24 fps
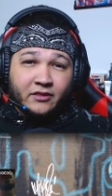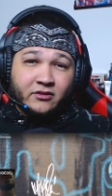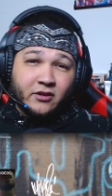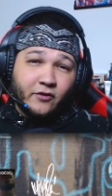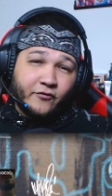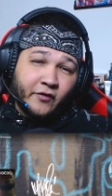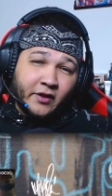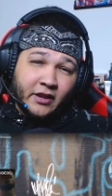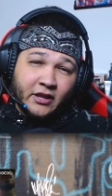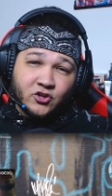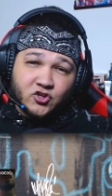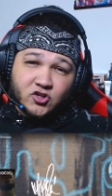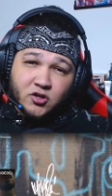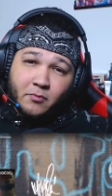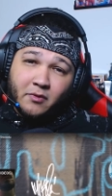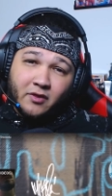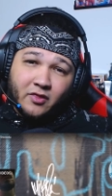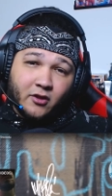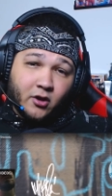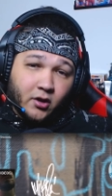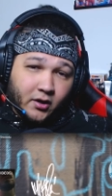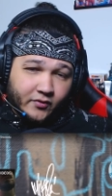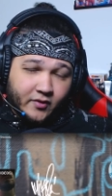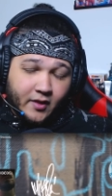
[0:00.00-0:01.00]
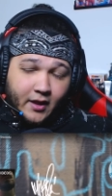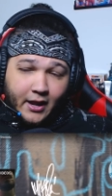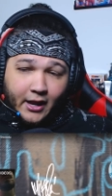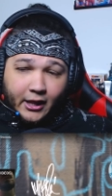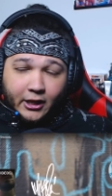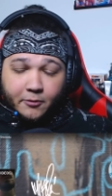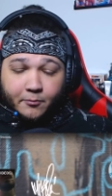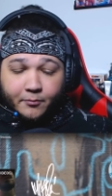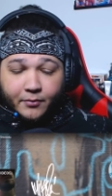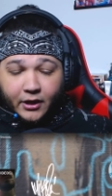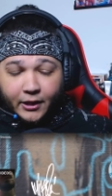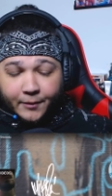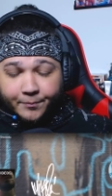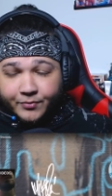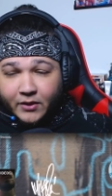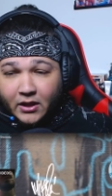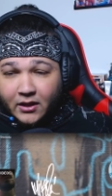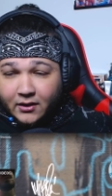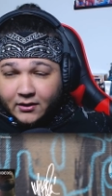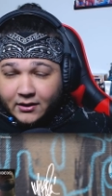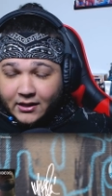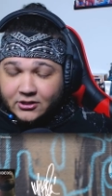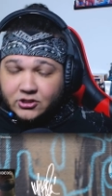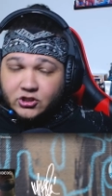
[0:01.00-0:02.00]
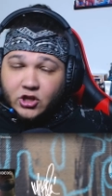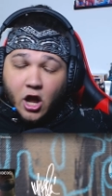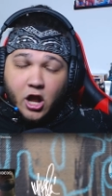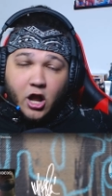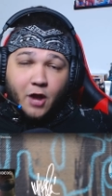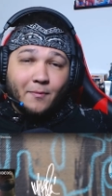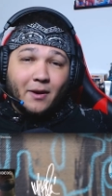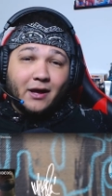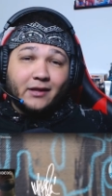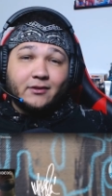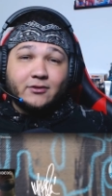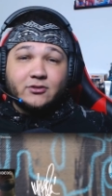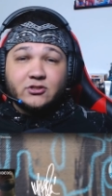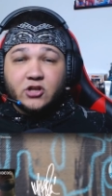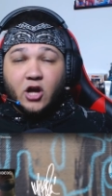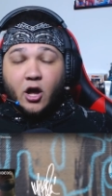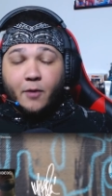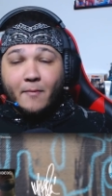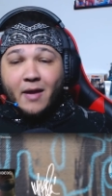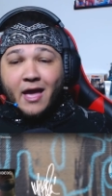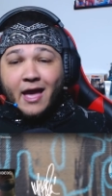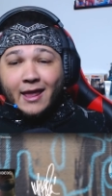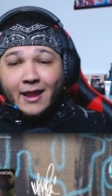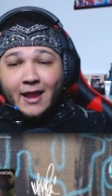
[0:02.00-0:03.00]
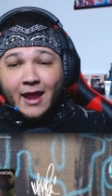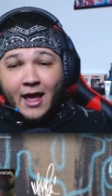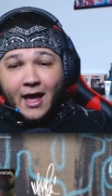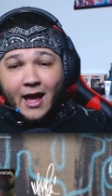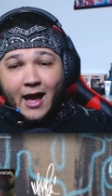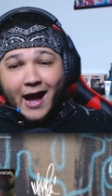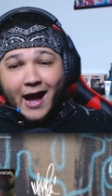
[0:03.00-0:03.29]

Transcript: different instrument there then but let's talk about the song man